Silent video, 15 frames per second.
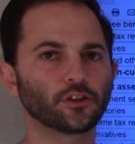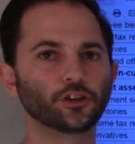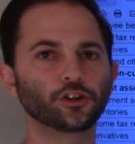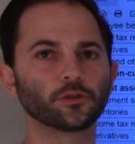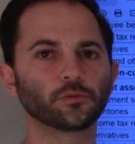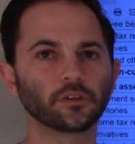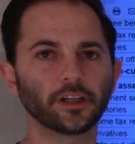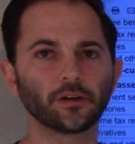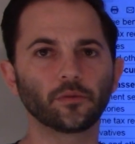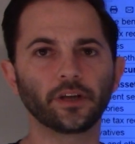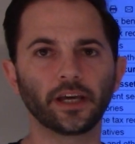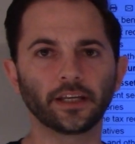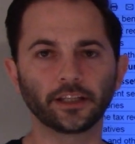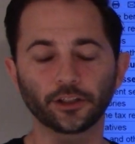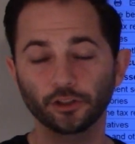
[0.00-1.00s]
could you
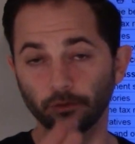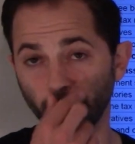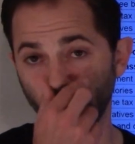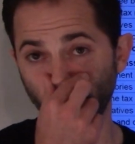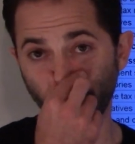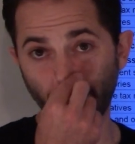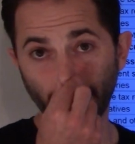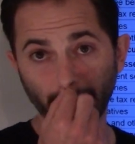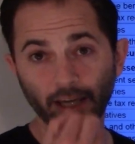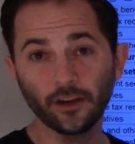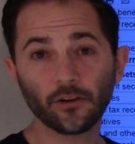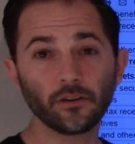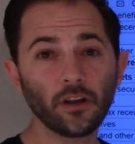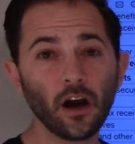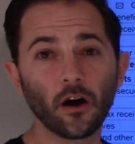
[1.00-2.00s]
liquidate, get your money back?
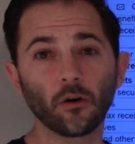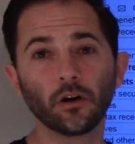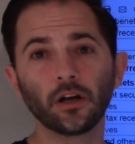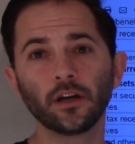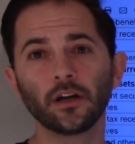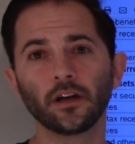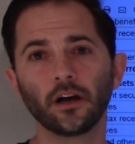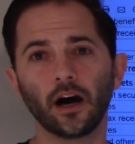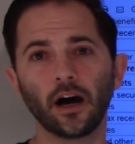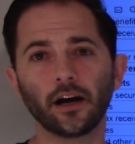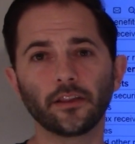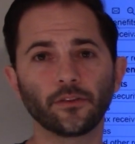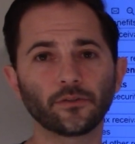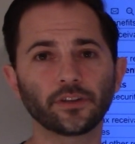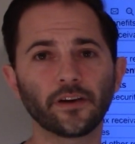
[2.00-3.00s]
Here, no.
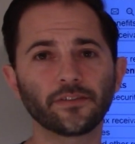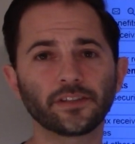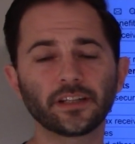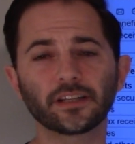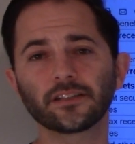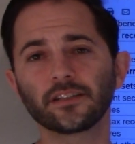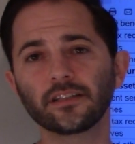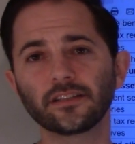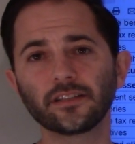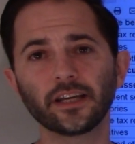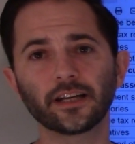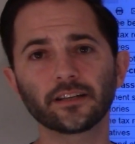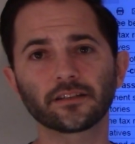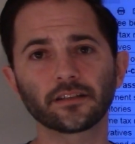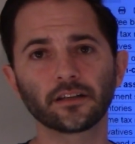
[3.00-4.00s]
There's
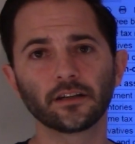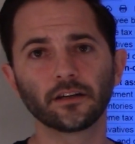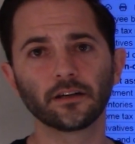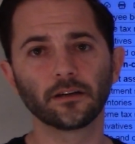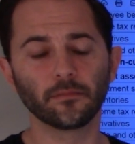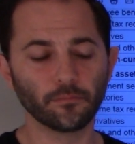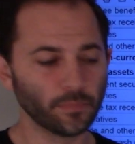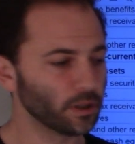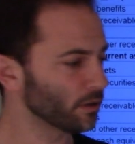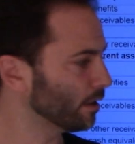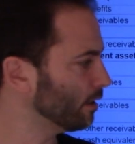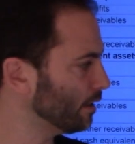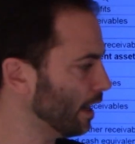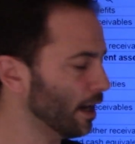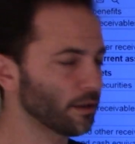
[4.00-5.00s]
$66
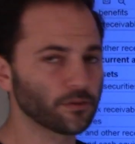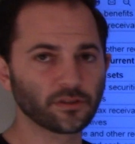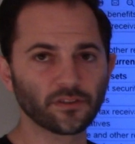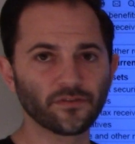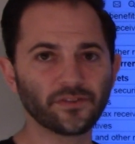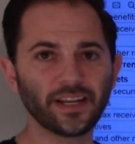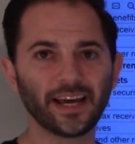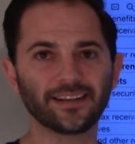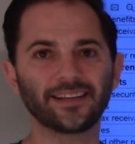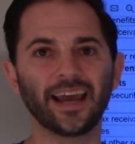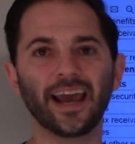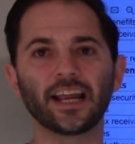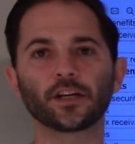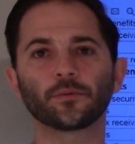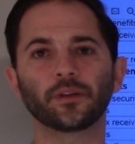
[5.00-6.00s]
million of net
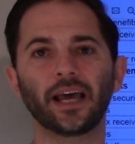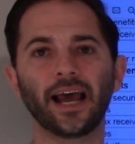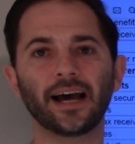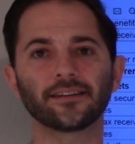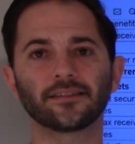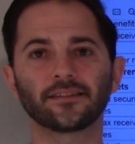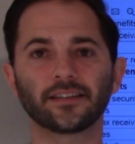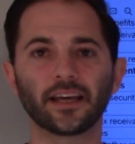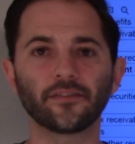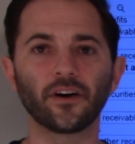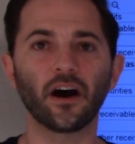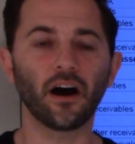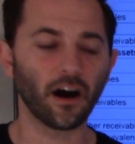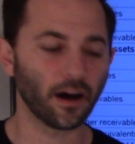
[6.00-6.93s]
tangible assets. They have